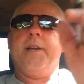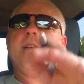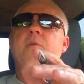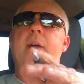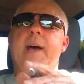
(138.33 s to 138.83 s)

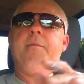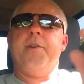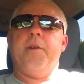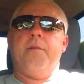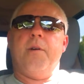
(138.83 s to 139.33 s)
This is what I
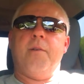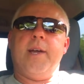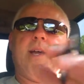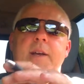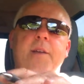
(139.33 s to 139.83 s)
would do.
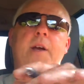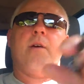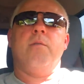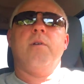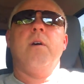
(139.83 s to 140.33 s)
Okay, here you
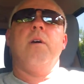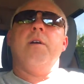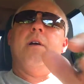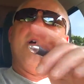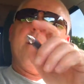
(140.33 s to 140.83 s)
go.
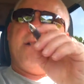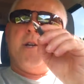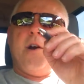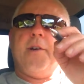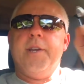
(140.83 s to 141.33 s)

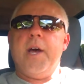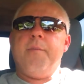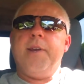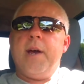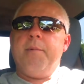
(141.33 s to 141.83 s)
Go to
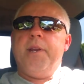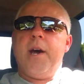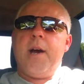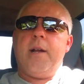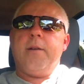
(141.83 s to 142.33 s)
w w w
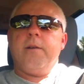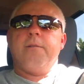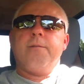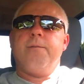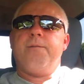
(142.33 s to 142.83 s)
dot
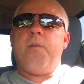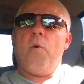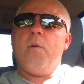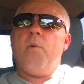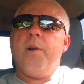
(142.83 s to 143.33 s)

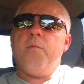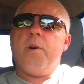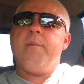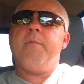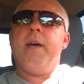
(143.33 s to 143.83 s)
four one
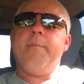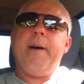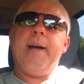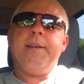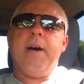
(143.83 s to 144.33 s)
one
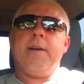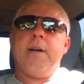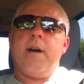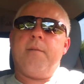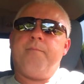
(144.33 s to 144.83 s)
moneyback dot
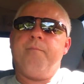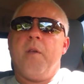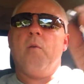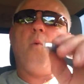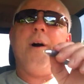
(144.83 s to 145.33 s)
com.
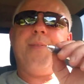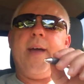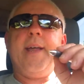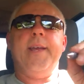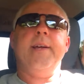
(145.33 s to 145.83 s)
What
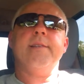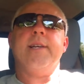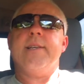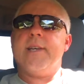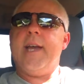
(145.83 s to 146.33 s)
that is,
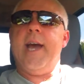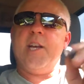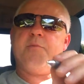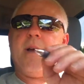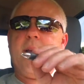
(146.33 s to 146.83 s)
is a
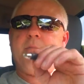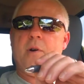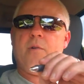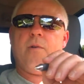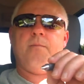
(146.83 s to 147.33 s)
cashback
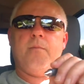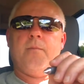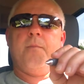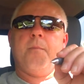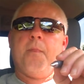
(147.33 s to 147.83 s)
program,
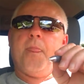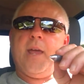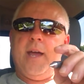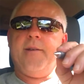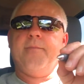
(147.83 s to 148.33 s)

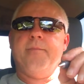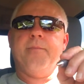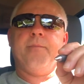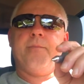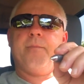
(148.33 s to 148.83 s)
okay?
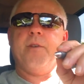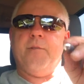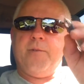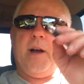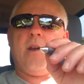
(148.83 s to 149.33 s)

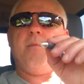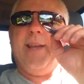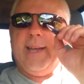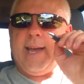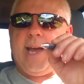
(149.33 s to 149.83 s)
You follow
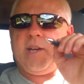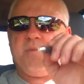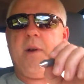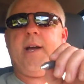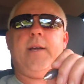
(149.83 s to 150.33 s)
me?
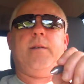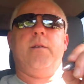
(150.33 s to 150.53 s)
Cashback.